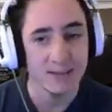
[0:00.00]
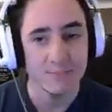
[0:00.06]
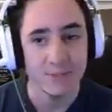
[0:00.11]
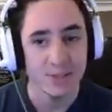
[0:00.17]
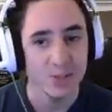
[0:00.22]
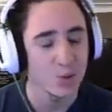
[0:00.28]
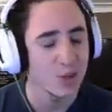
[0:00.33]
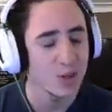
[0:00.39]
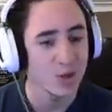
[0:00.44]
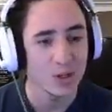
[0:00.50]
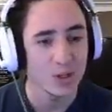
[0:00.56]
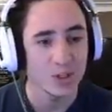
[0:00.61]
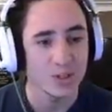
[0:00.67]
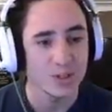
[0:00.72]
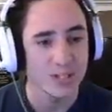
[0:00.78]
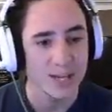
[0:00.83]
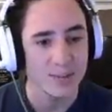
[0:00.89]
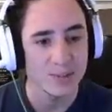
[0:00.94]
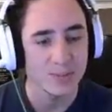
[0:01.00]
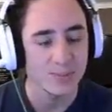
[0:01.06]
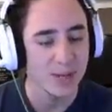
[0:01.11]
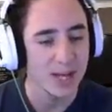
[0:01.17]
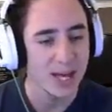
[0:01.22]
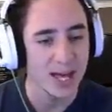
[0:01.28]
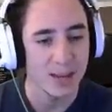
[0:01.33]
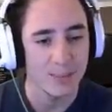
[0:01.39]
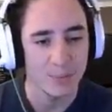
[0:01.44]
That's all they got to do. Same
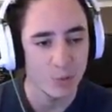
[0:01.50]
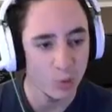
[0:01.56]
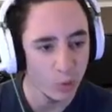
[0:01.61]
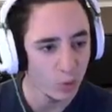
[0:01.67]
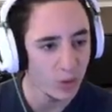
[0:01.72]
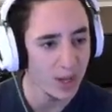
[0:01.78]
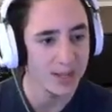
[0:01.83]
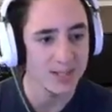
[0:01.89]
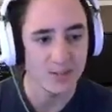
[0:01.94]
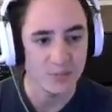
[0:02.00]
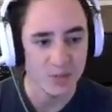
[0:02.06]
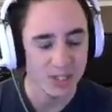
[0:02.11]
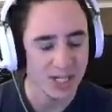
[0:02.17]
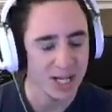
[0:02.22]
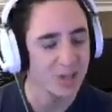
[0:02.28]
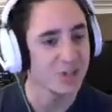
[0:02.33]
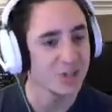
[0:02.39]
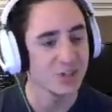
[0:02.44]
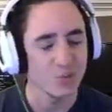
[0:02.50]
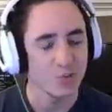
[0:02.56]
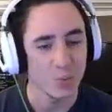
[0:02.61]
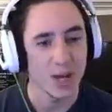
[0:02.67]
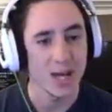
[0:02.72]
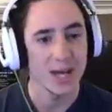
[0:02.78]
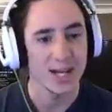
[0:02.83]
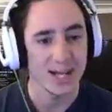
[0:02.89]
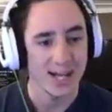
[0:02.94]
split and callouts and rotations
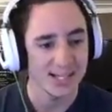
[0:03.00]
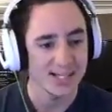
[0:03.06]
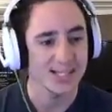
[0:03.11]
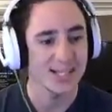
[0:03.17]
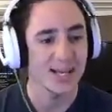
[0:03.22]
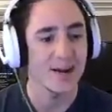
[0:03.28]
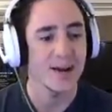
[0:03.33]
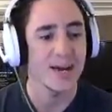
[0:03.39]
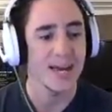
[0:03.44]
where necessary.